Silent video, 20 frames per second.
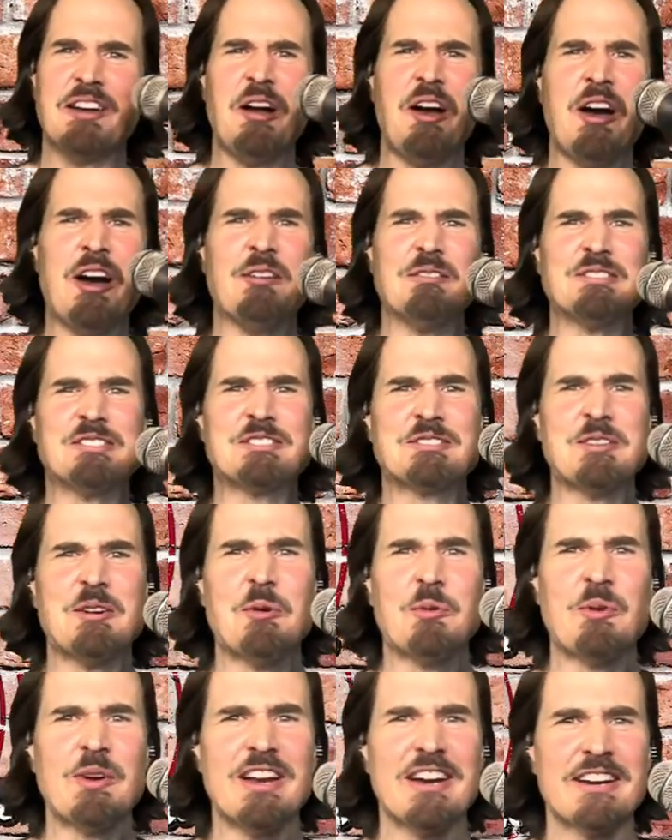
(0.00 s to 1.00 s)
Oh, it was so
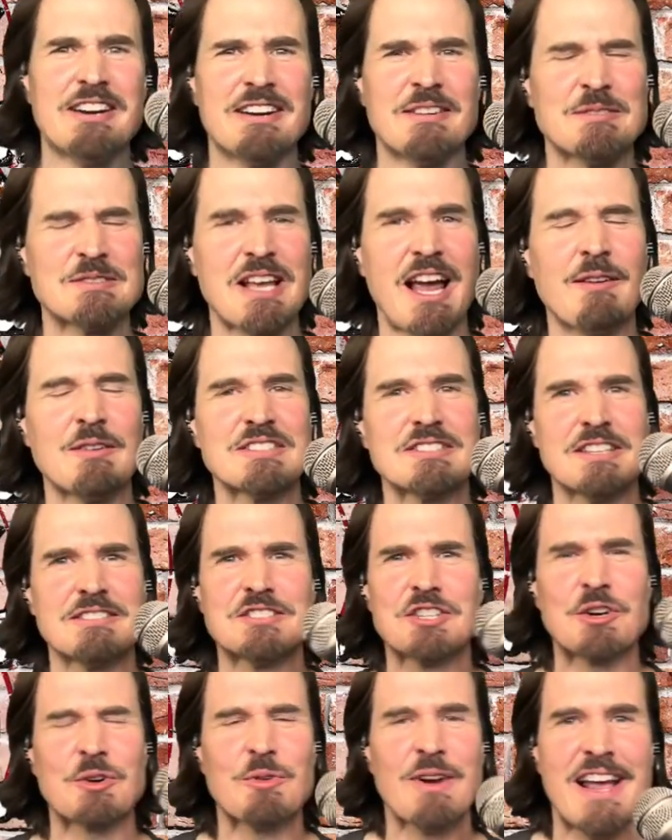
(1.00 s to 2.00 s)
weird. It was I was a
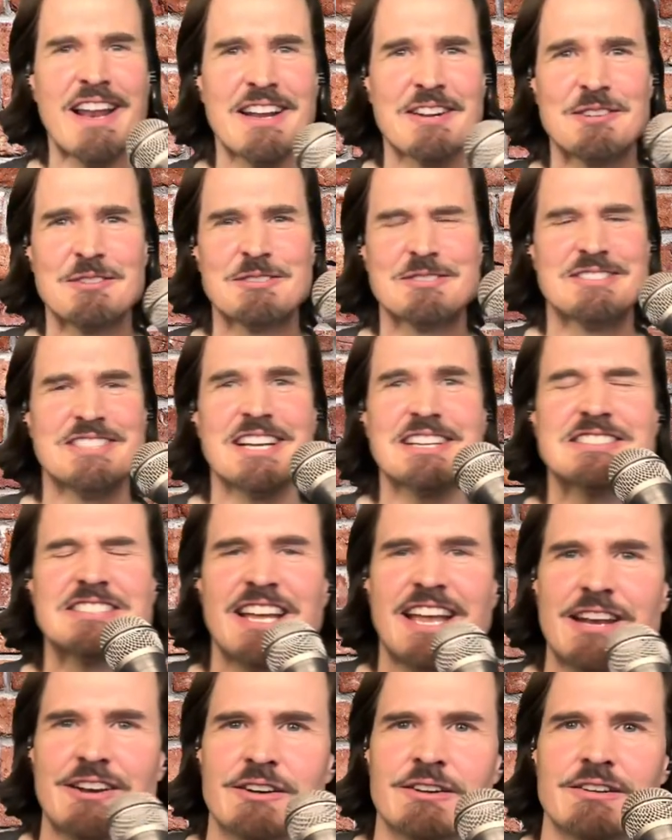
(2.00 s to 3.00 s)
tyrannical
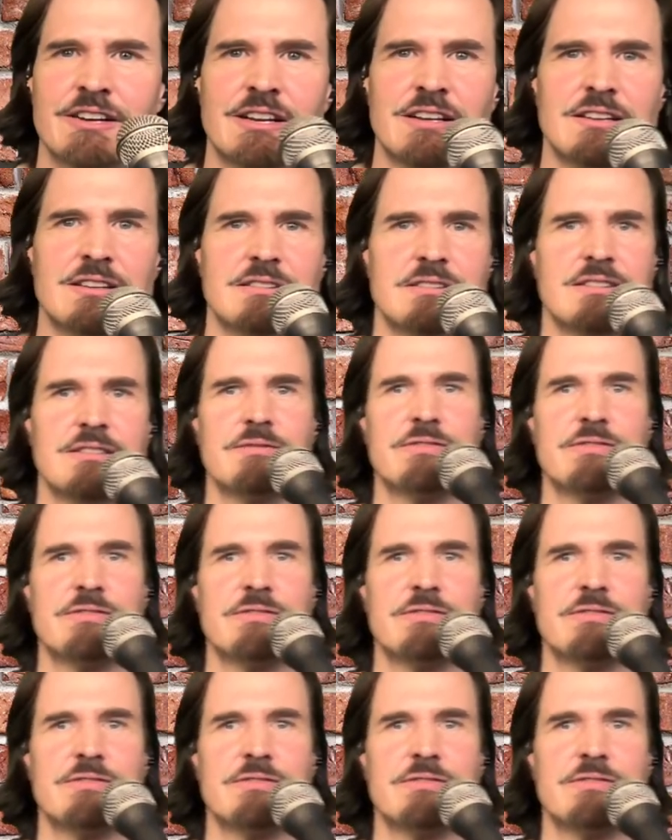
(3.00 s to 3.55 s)
dictator in a